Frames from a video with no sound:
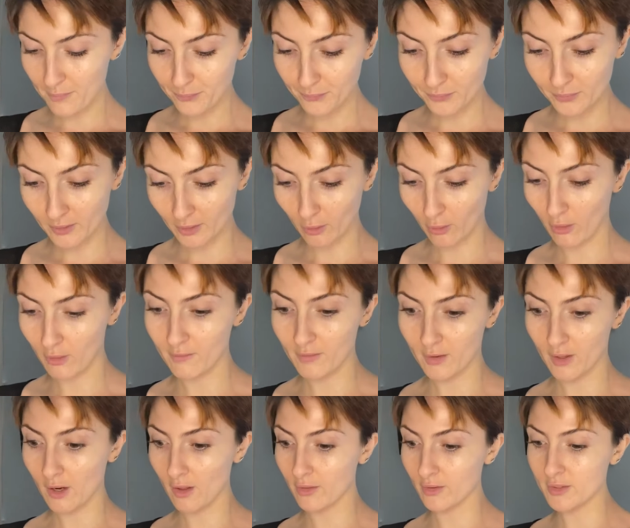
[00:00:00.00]
than all of our
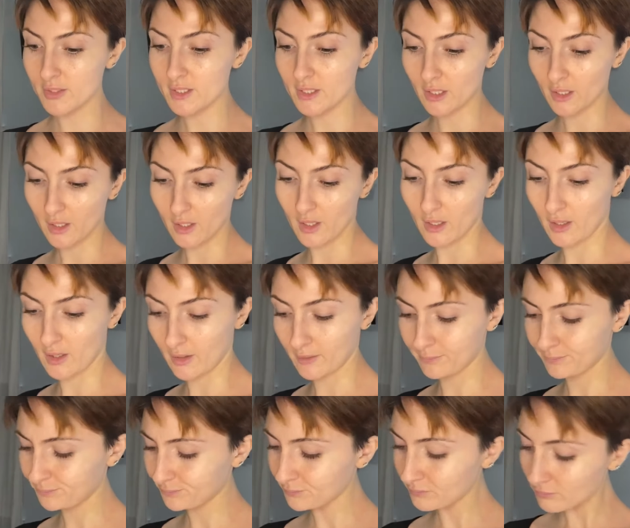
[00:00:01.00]
other skincare.
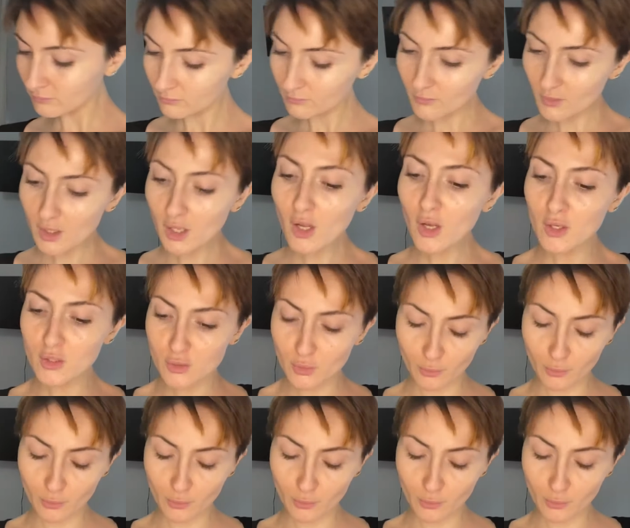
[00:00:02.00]
So